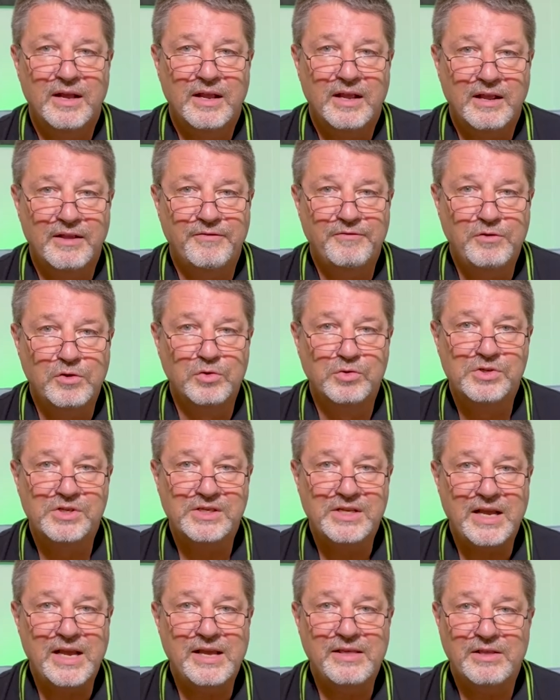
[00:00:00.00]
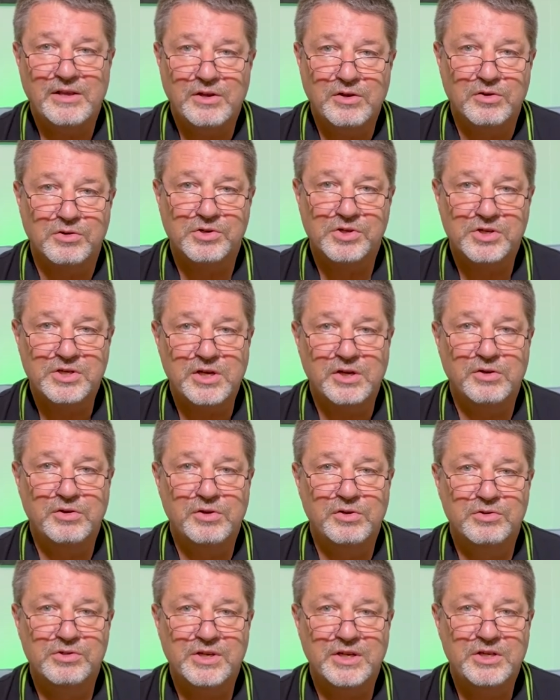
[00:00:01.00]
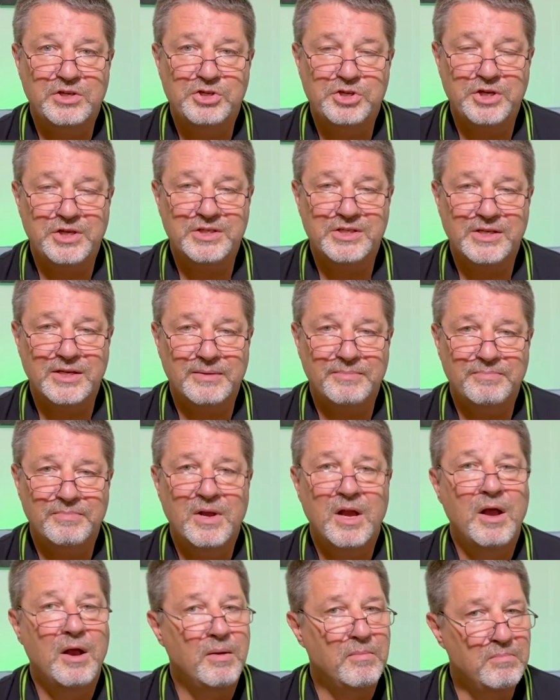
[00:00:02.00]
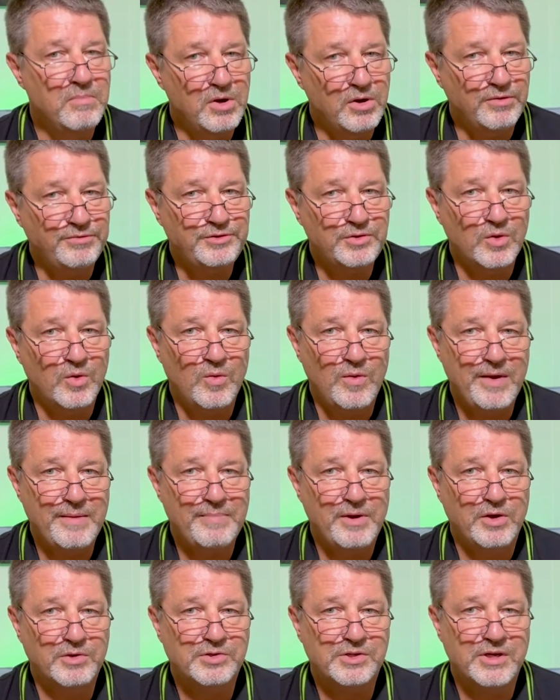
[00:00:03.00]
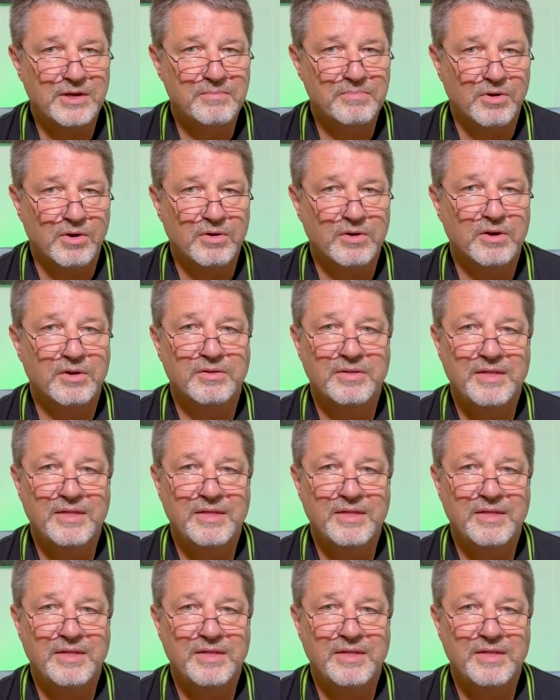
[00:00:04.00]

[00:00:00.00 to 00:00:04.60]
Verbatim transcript: If you see that you're still using gzip, Move to a web hosting partner